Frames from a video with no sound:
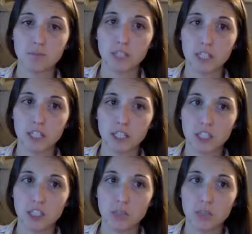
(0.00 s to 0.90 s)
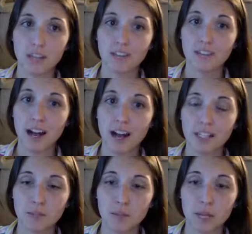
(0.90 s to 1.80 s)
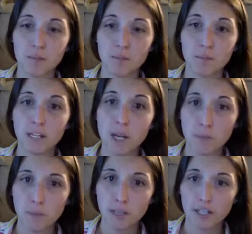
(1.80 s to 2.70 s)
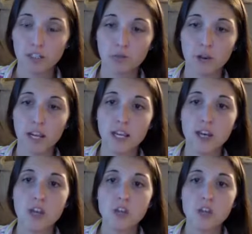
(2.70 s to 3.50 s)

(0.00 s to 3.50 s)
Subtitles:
I actually use a lot is my nut butters, right?